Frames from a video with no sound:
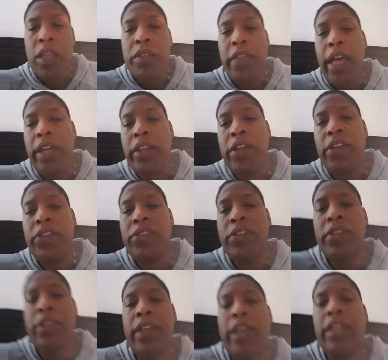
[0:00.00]

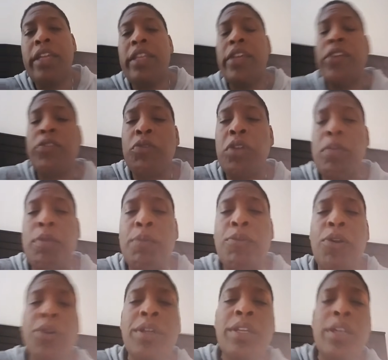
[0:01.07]
It is going to be
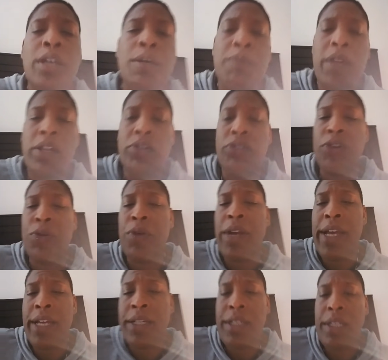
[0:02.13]
broken up. That is
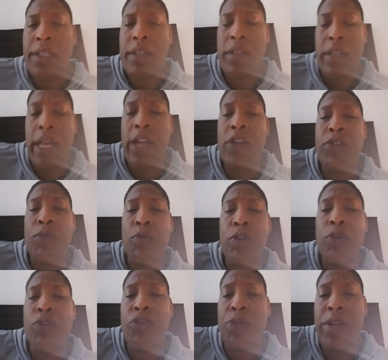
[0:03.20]
correct. That is a
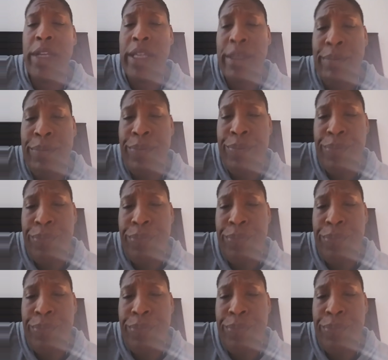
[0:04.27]
real dream.